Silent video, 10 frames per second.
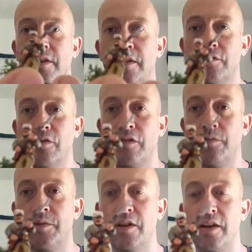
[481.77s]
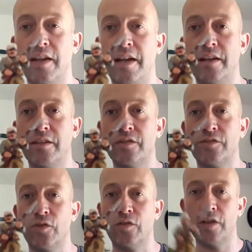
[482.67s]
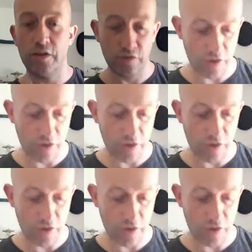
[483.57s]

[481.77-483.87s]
There's rifleman like that, there's 4 of those